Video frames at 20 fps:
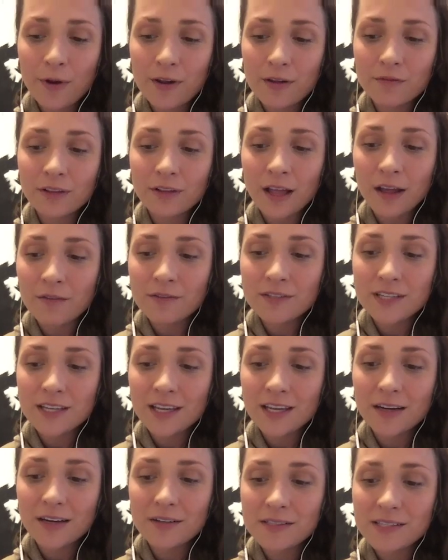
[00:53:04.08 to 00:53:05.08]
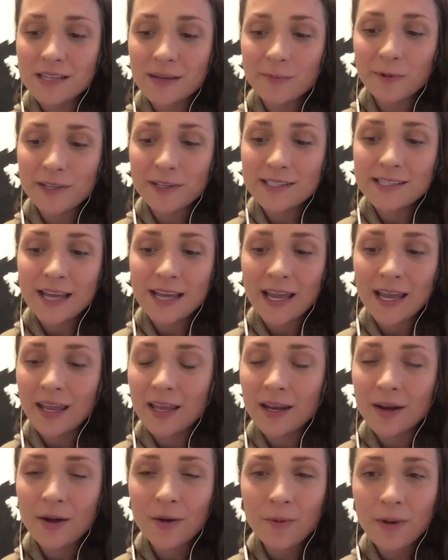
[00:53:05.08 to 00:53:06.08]
would have loved to hear someone
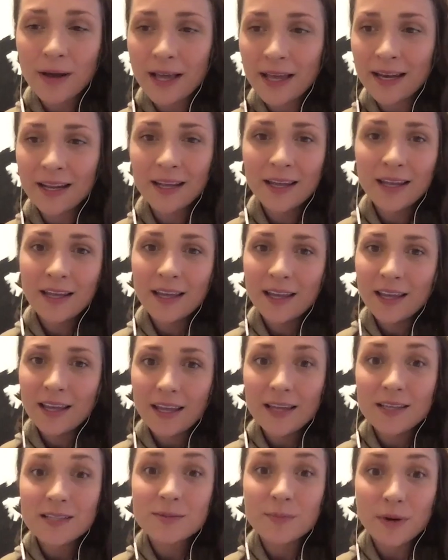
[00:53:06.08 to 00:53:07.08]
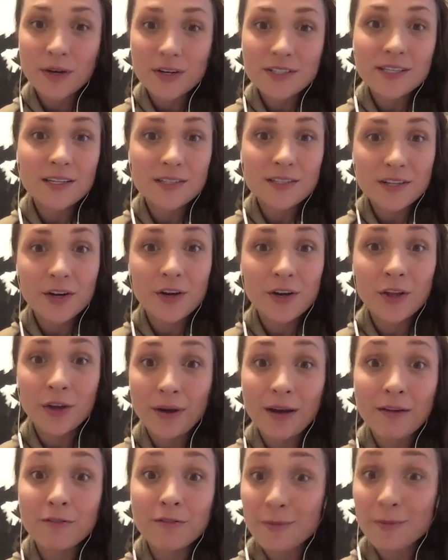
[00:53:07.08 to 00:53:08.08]
say, you know what, His mercies are
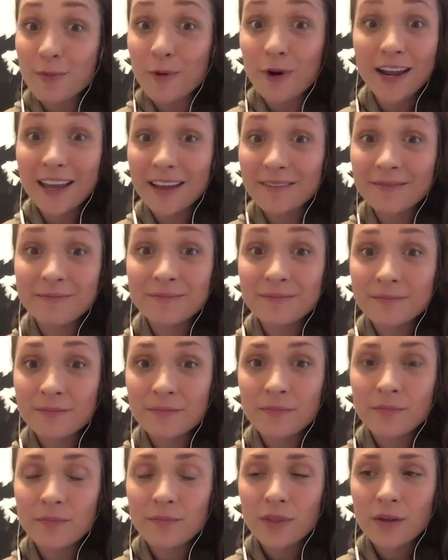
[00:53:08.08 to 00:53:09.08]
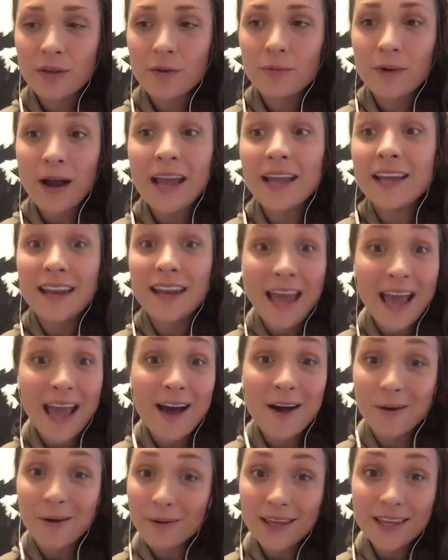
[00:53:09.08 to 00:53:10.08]
new every morning. Right
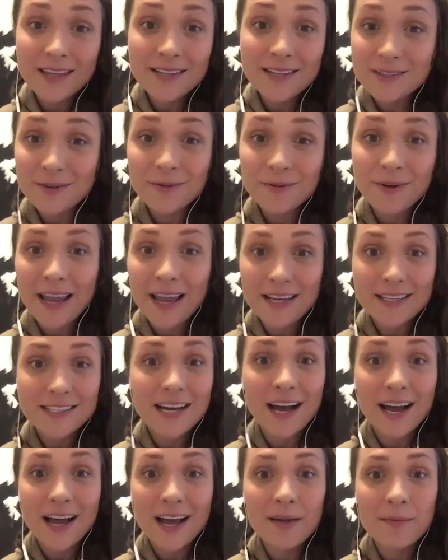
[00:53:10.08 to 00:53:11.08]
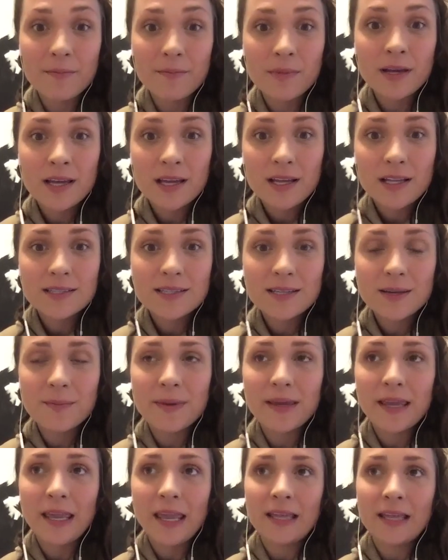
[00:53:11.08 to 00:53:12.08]
now is the right time
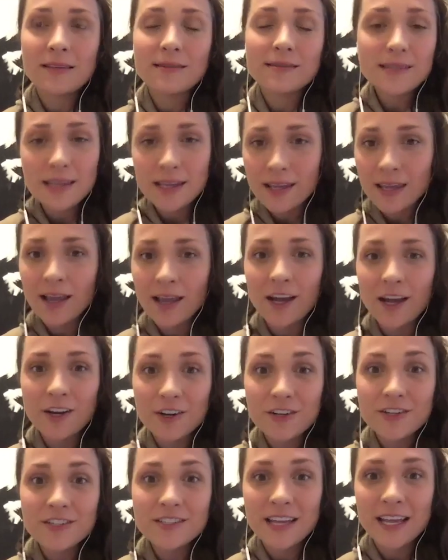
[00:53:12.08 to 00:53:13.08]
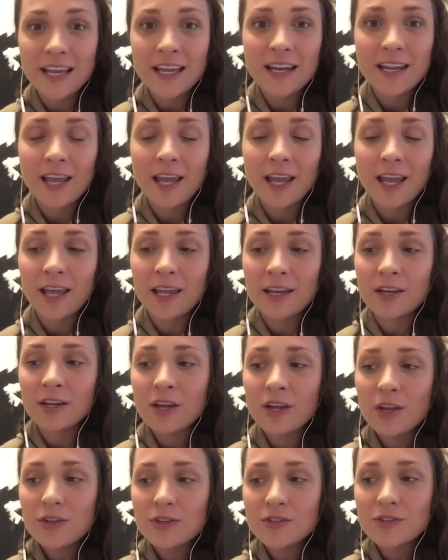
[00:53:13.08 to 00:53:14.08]
to begin seeking mm-hmm. understanding mm-hmm.
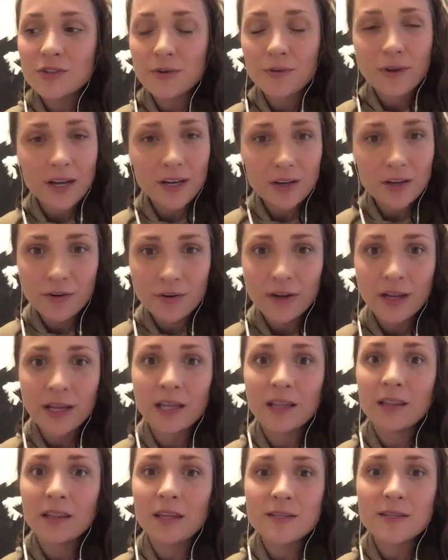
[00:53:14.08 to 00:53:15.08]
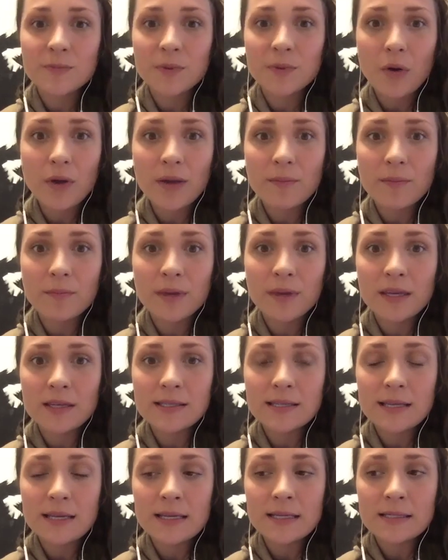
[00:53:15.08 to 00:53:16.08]
and surrendering these broken
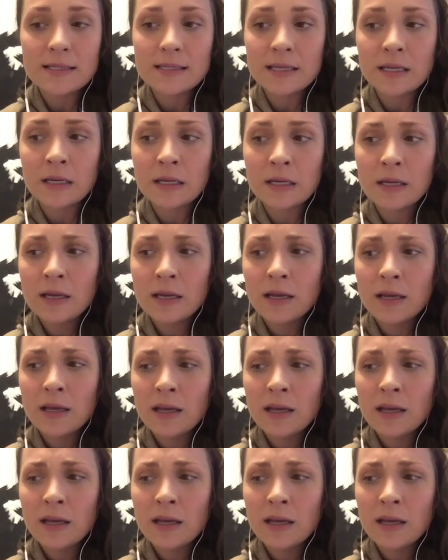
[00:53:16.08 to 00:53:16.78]
pieces and